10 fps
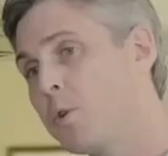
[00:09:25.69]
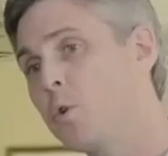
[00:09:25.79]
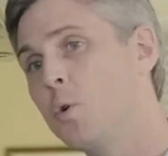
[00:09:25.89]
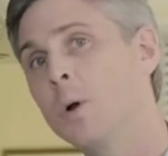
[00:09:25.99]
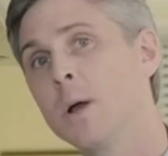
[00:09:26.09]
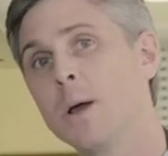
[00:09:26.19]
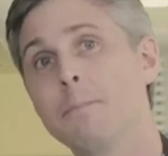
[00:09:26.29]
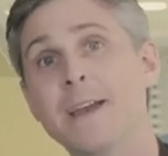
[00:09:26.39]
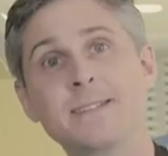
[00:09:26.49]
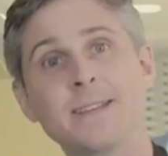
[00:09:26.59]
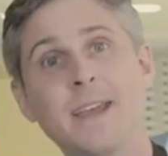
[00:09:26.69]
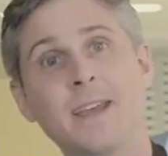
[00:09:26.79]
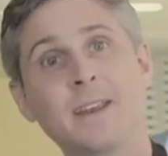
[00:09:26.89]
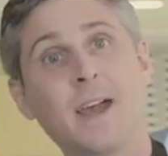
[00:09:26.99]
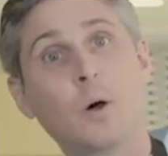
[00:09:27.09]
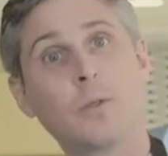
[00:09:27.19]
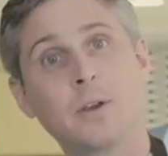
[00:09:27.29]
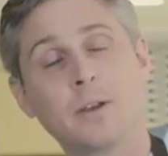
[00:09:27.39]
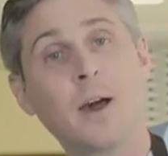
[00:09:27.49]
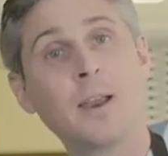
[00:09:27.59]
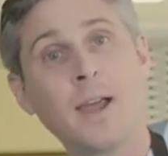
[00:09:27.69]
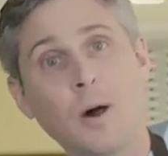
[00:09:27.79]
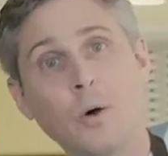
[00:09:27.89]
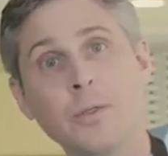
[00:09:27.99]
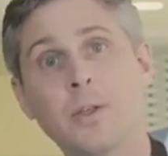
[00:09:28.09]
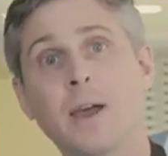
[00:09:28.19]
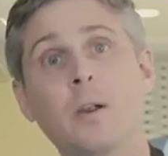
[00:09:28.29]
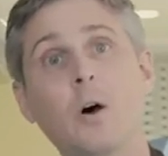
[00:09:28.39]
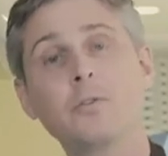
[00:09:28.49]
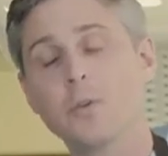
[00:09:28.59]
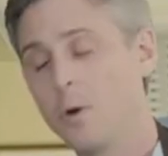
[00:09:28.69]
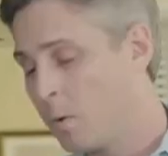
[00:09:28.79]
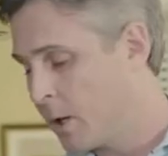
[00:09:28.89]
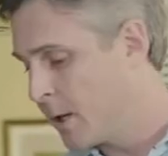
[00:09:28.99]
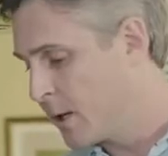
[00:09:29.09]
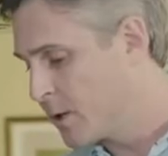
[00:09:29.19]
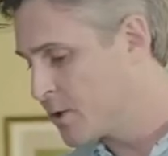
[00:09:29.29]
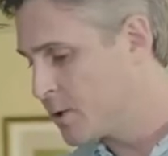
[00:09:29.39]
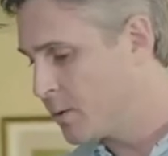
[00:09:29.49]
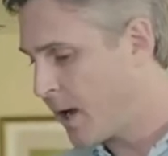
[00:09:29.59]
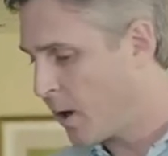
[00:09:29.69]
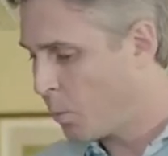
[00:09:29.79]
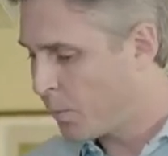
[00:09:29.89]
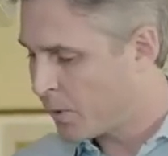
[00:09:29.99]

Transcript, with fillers: you maintain healthy gut health and also to help